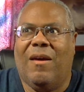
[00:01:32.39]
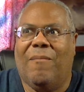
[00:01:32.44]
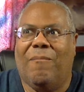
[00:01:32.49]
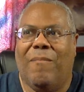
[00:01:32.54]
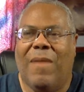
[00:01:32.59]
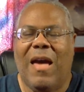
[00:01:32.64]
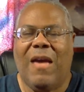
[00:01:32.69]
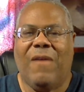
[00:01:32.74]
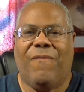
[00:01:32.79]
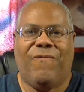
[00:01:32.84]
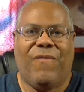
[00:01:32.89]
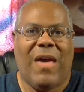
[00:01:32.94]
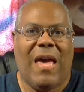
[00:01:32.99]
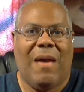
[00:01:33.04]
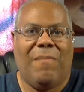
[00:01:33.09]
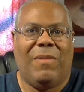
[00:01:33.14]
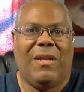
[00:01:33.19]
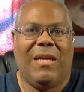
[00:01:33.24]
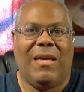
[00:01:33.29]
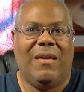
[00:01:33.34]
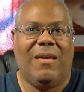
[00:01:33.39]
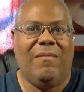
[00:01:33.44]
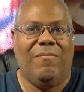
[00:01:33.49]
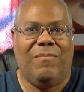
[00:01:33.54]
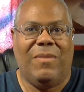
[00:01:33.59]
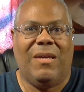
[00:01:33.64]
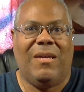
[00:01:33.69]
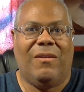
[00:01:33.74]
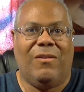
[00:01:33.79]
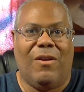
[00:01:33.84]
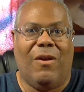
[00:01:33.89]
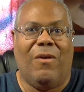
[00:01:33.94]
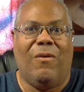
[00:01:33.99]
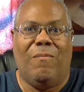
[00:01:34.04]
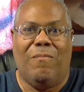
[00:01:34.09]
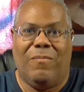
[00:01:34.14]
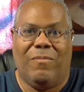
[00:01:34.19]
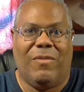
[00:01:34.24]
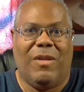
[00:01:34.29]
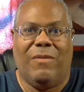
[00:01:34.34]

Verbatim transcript: my family, me, you know,